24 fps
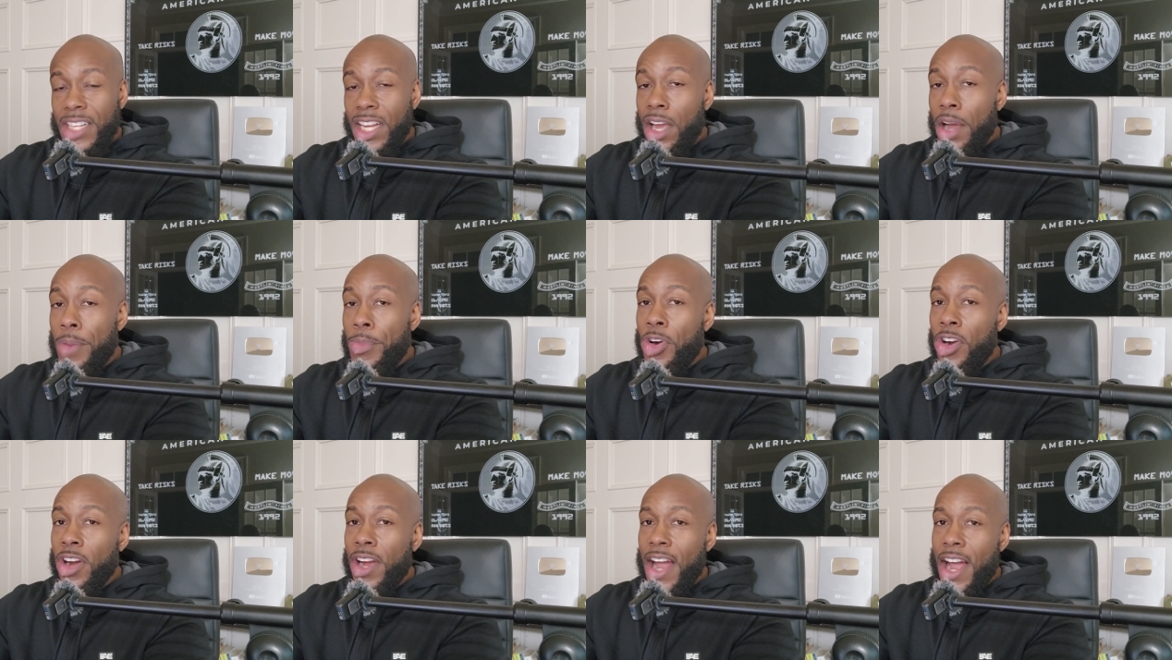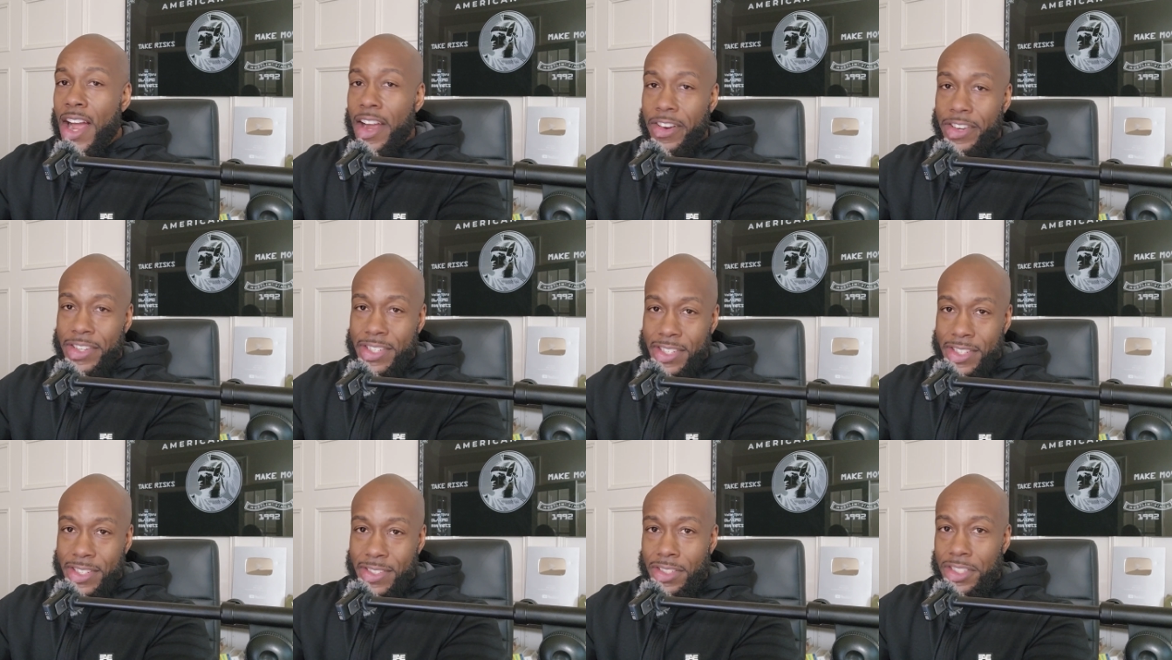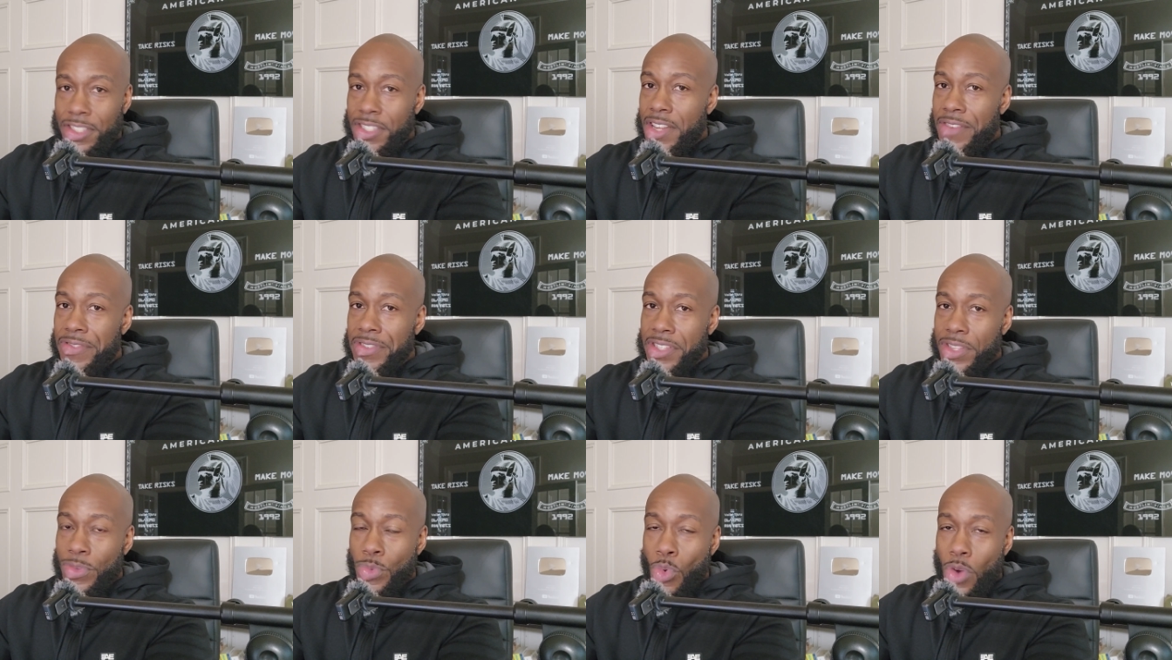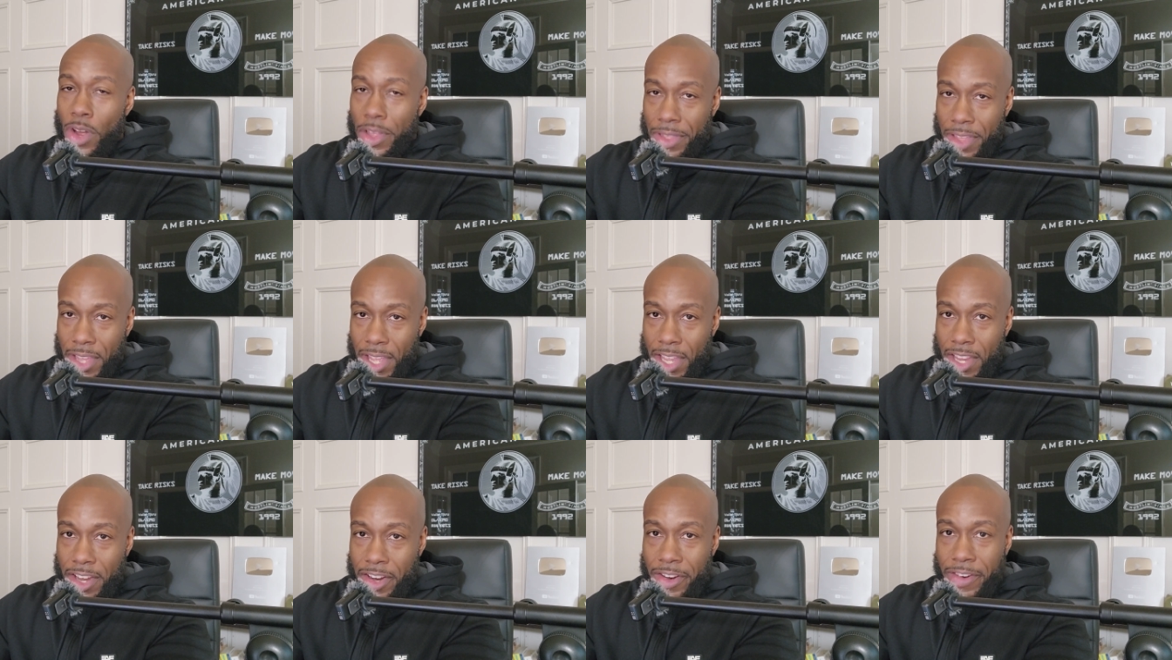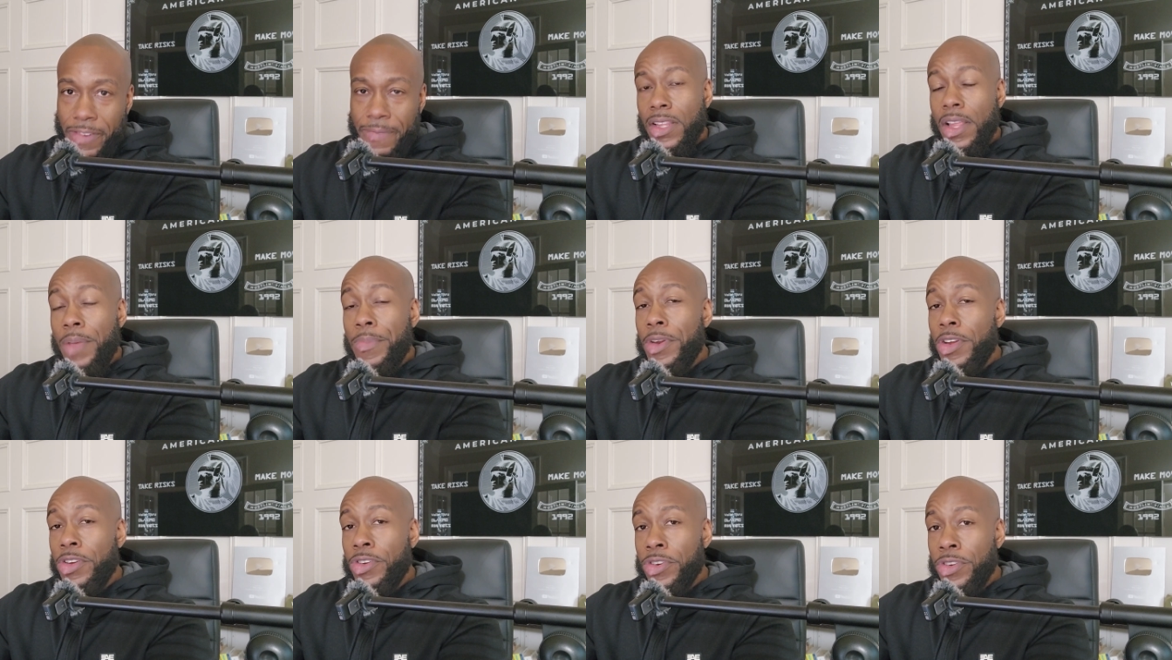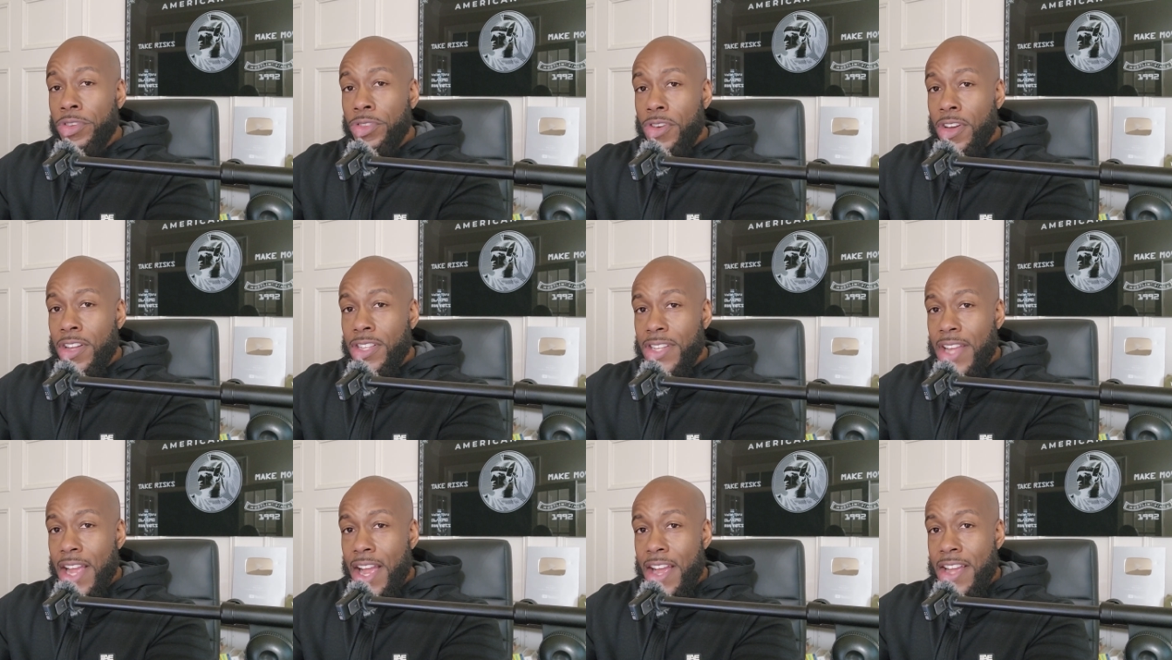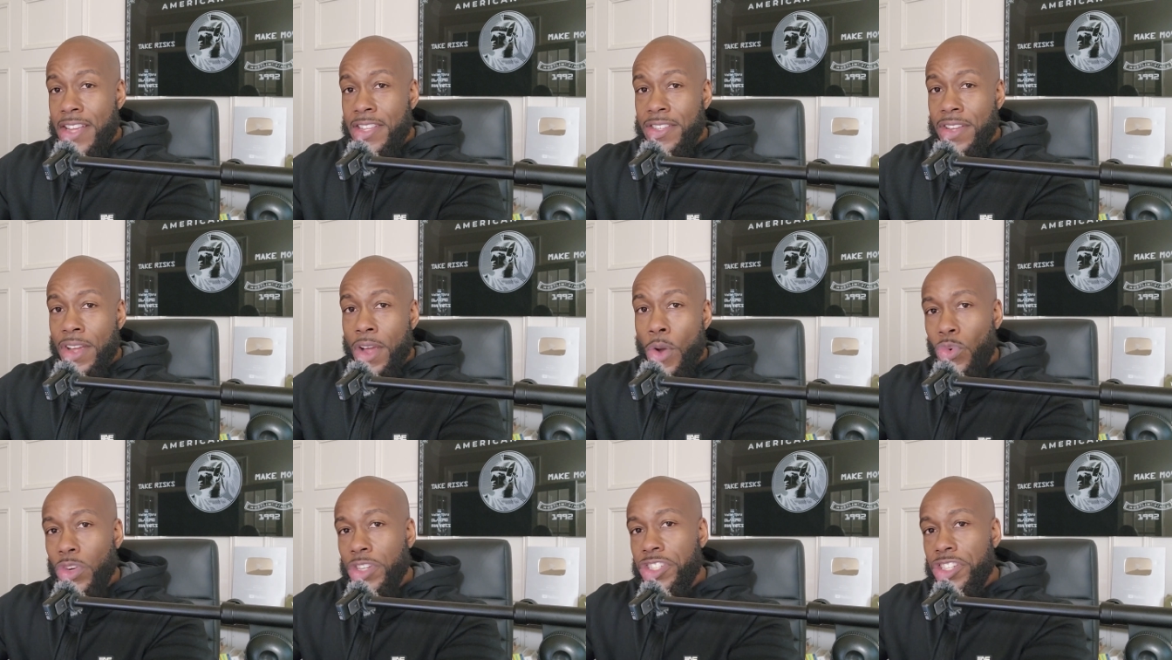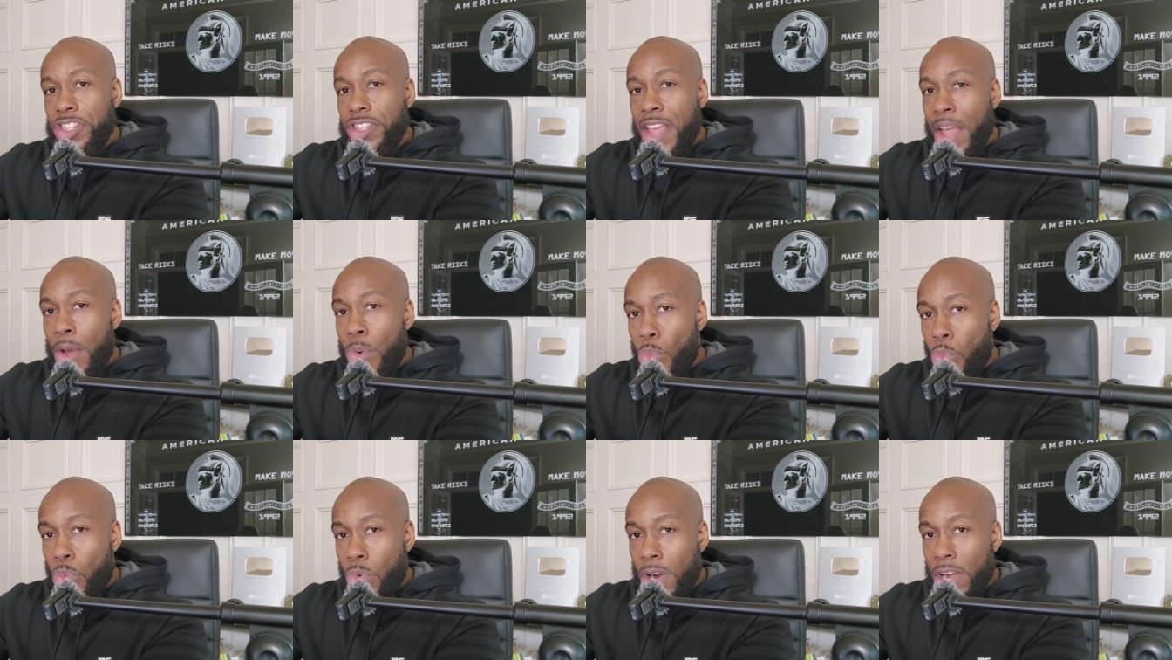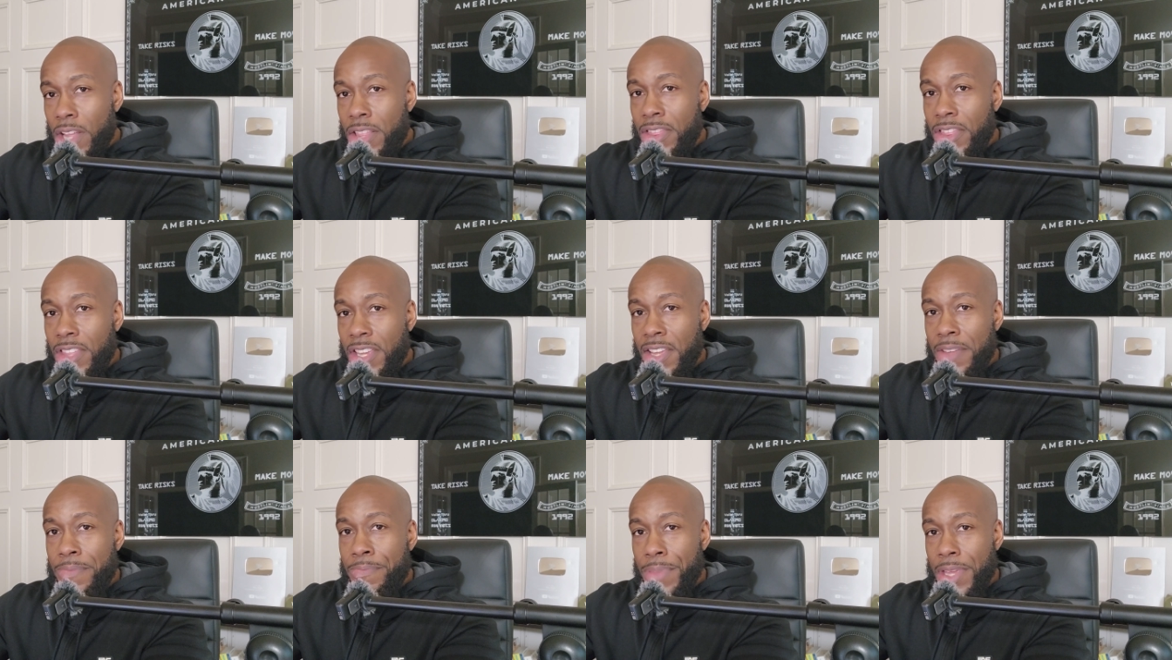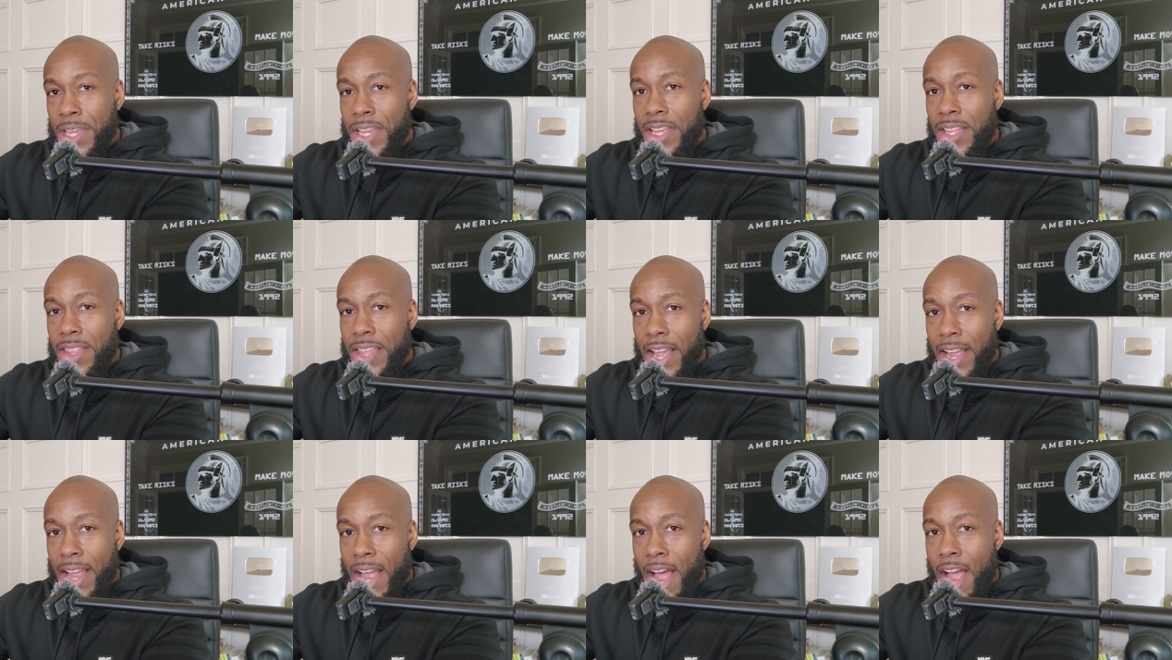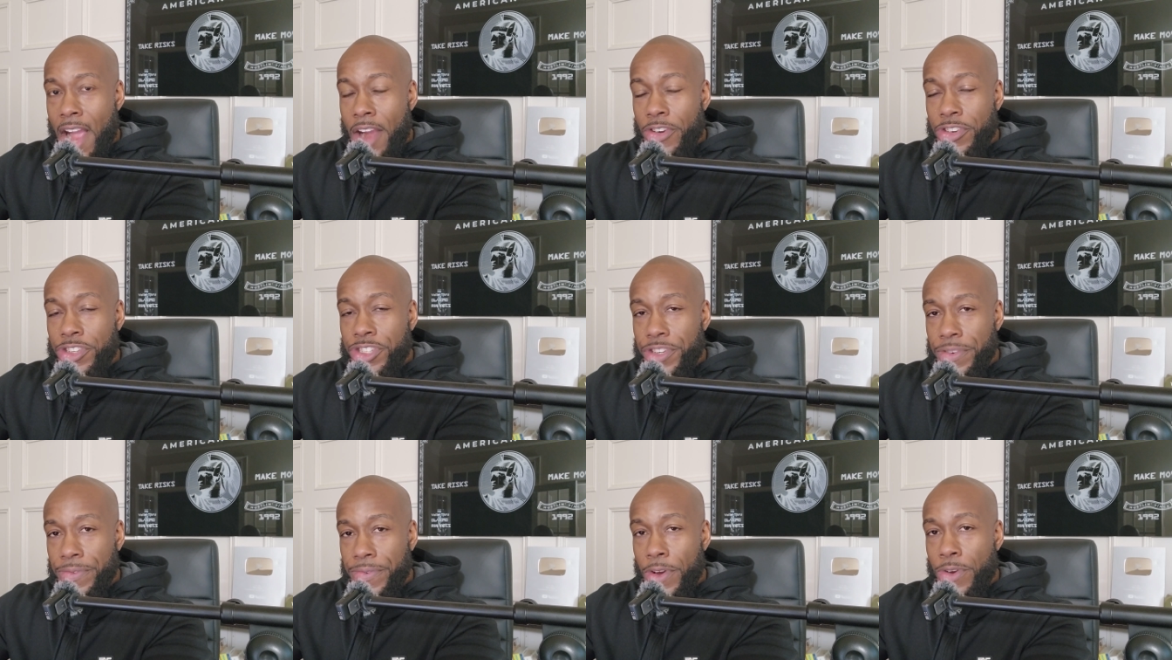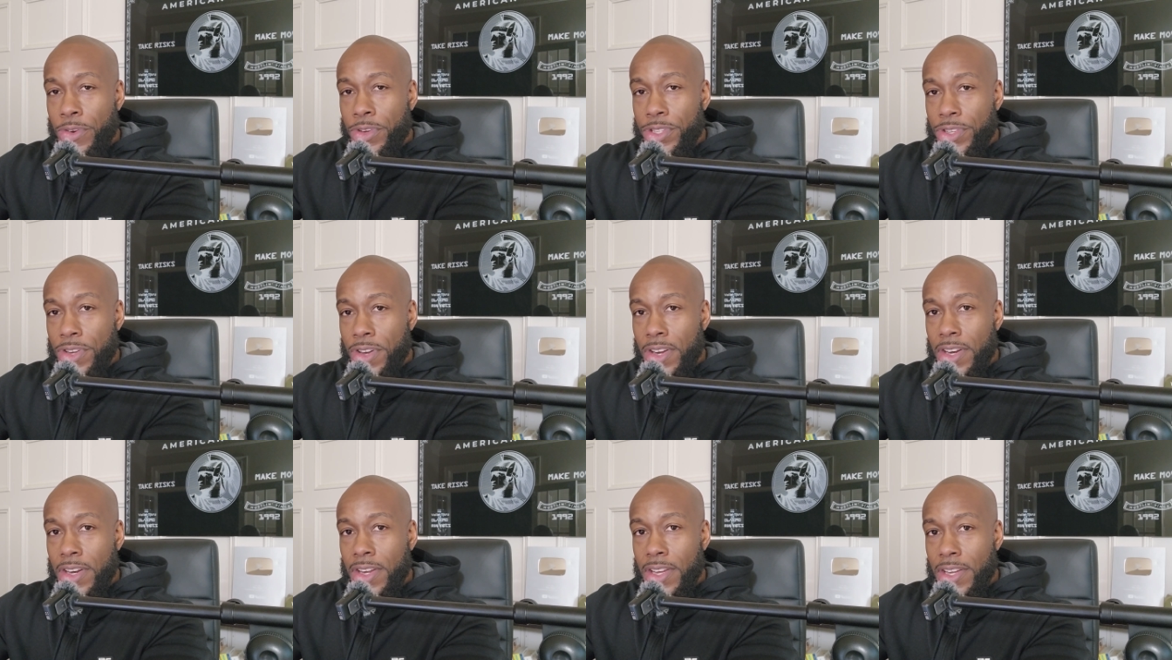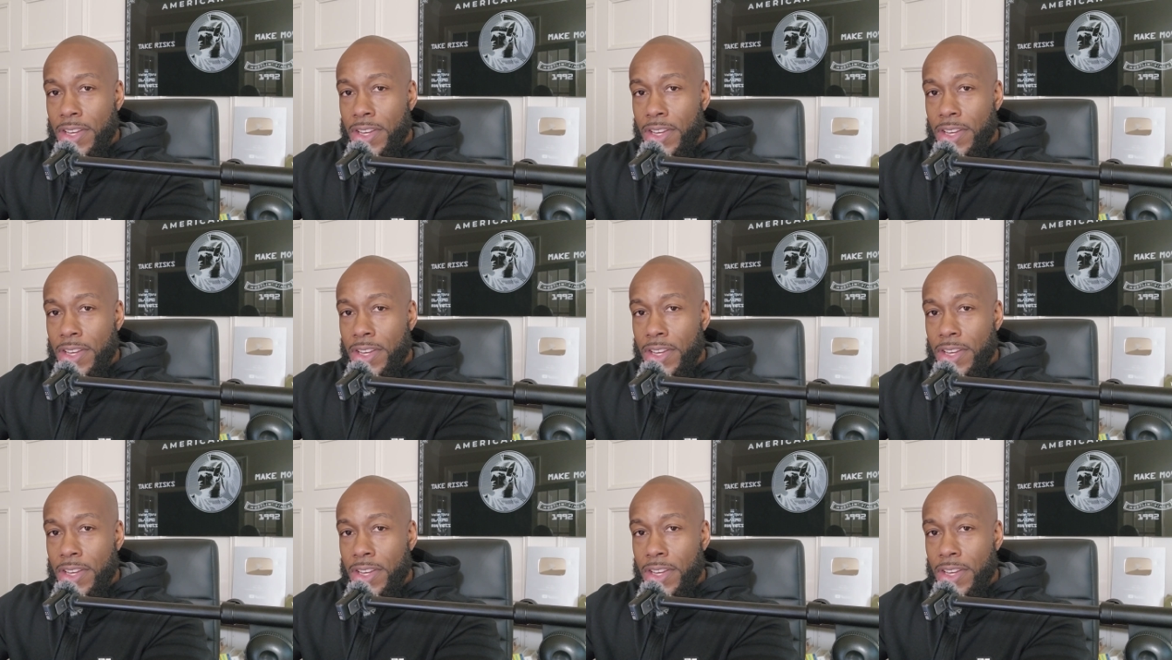Come on, Congress, just give us the one thing here. Let me know your thoughts, guys. What should that one thing be that Congress should focus on?